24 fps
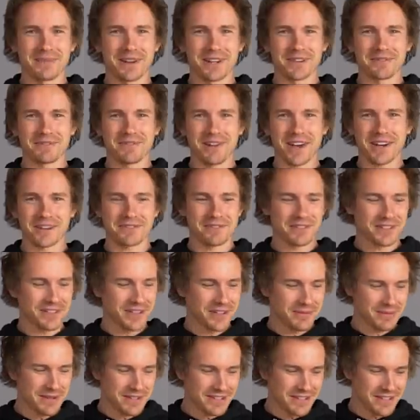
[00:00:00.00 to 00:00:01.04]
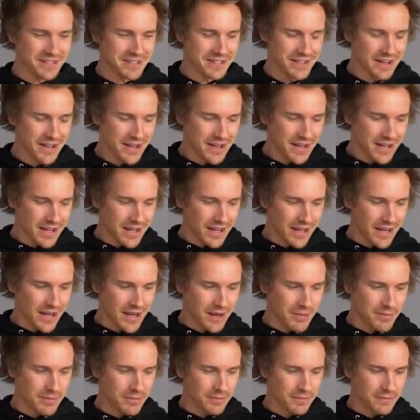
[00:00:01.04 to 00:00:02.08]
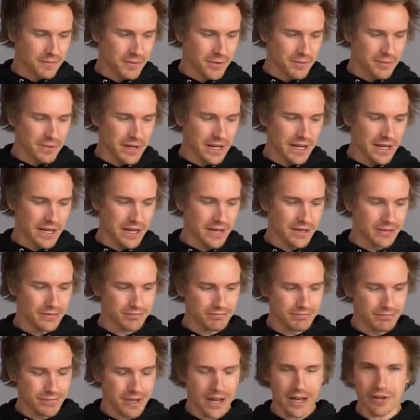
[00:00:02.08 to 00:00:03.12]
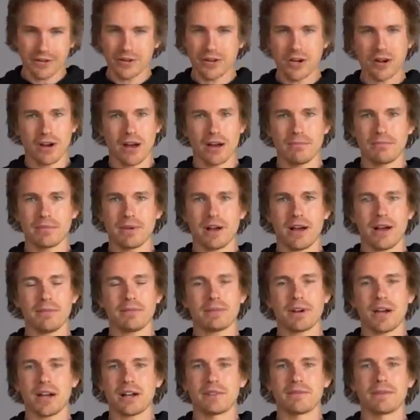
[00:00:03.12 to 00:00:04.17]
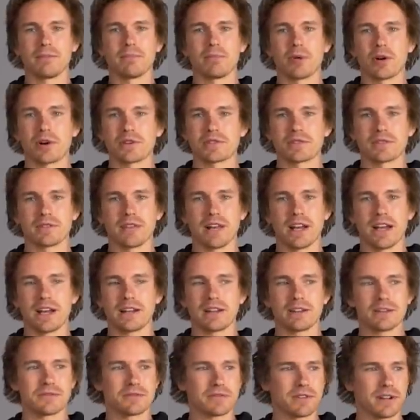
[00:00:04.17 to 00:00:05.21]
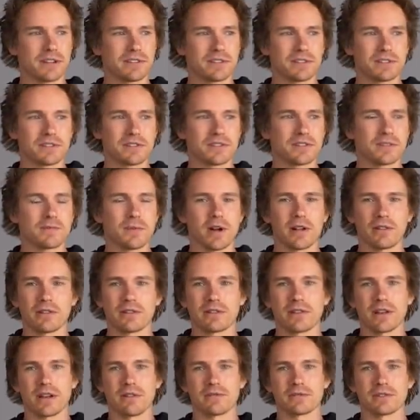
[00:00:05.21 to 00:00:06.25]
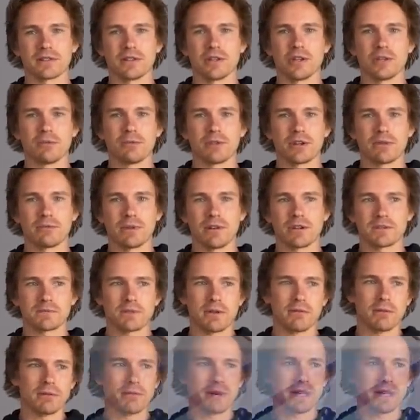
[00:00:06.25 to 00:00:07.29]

manufacturing them isn't. For me, I don't know, I'm kind of impartial. I had a Transition Smuggler that was aluminum. That was probably